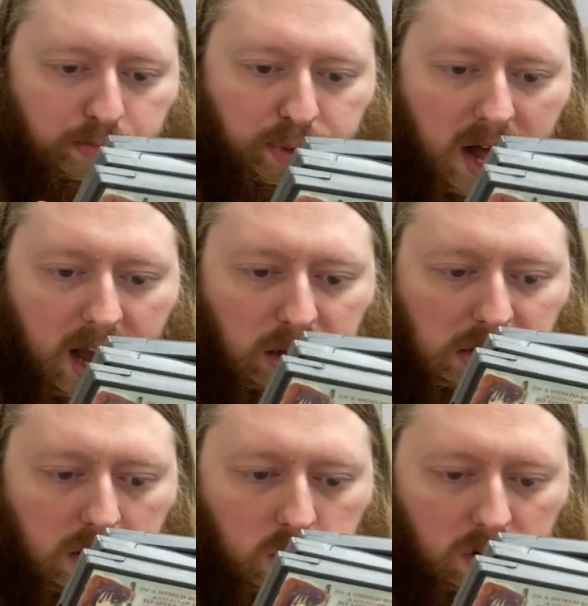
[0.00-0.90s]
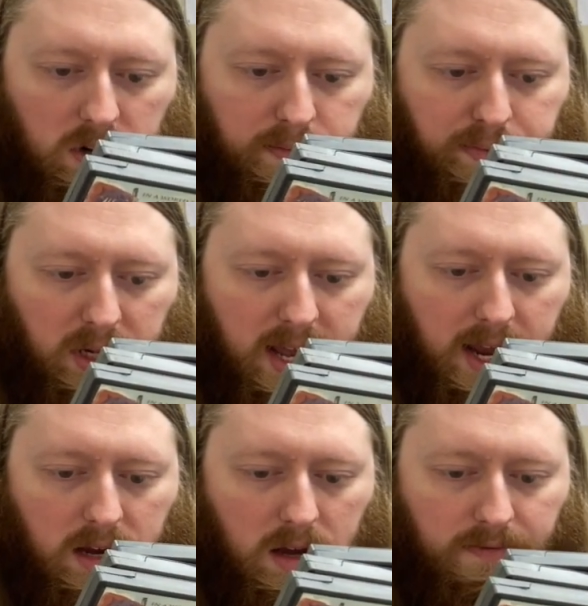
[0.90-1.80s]
Black Sigil,
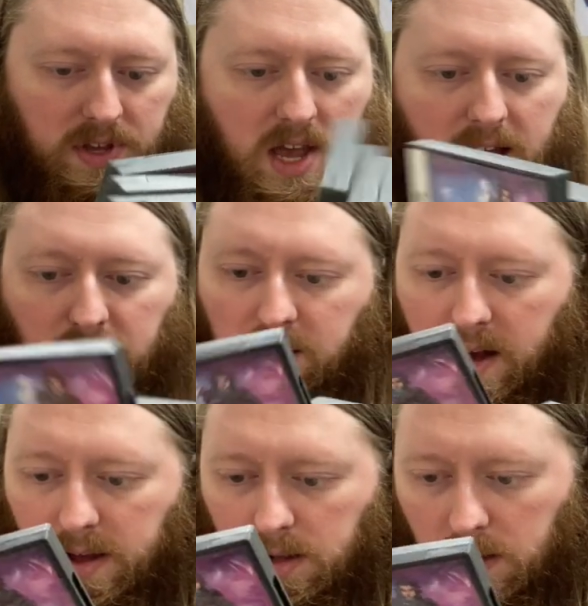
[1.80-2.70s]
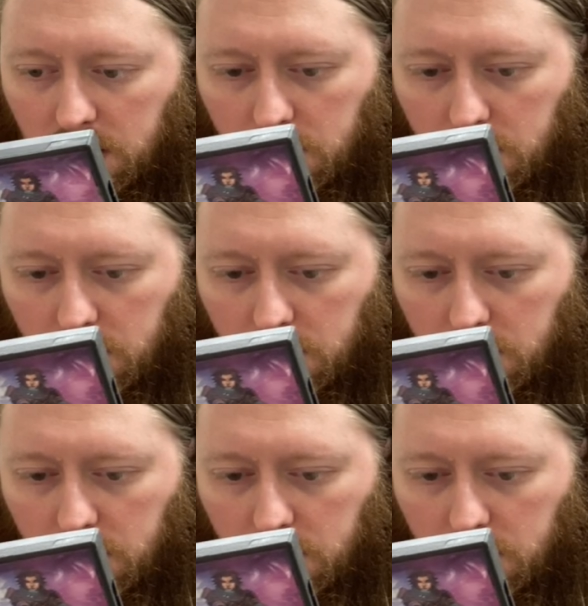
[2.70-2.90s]
Blade of the Exiled.